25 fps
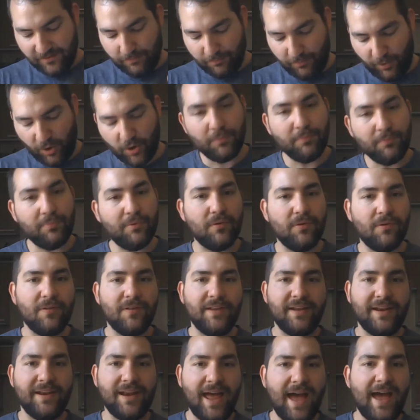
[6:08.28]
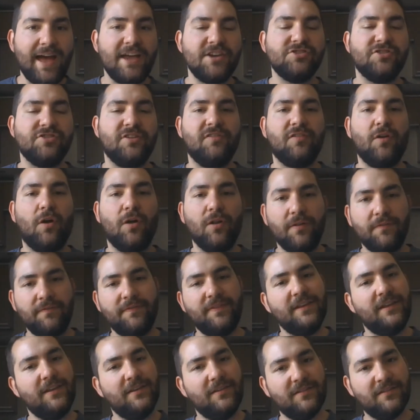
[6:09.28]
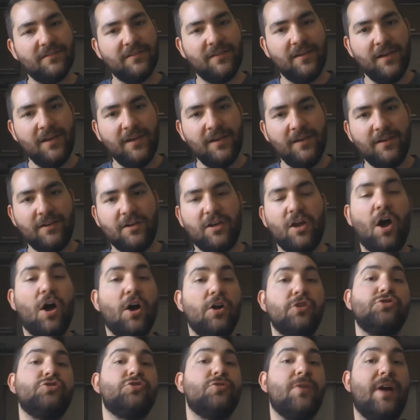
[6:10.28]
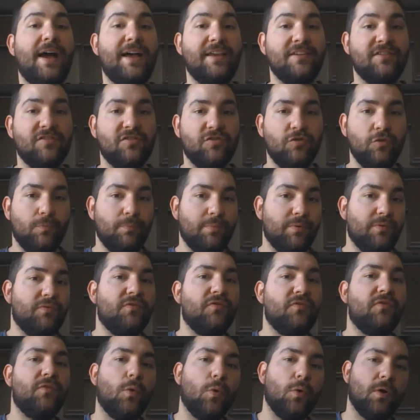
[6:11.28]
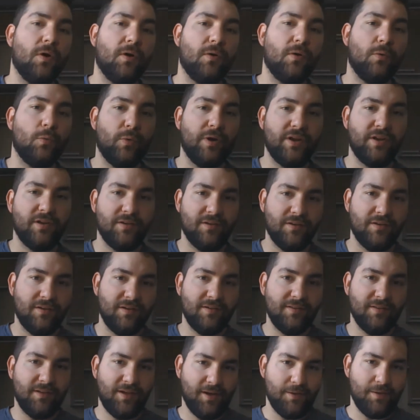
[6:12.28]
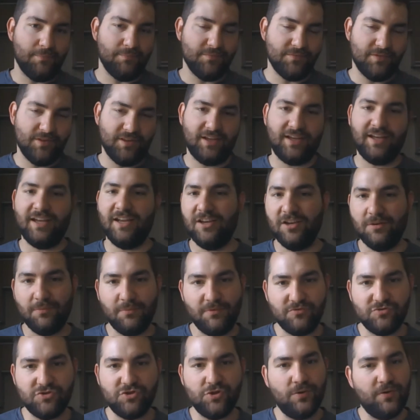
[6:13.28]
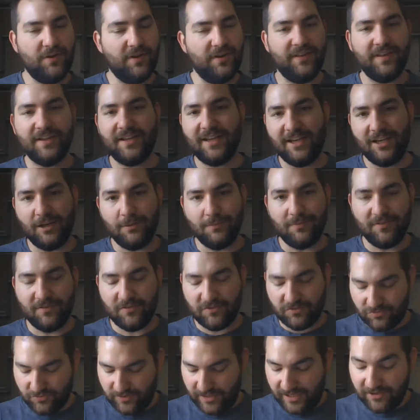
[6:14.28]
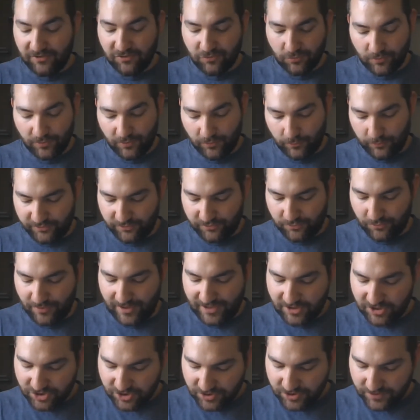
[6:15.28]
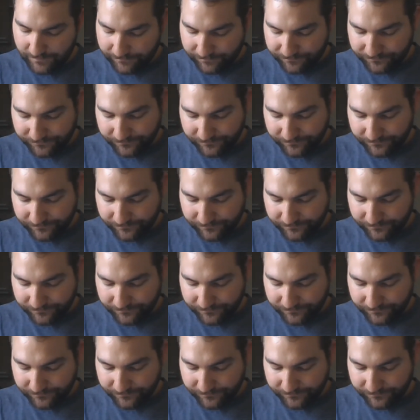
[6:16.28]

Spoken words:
purple and ashes, all of these contrasts to before when the kingdom of Judah, the kingdom of Israel was rich.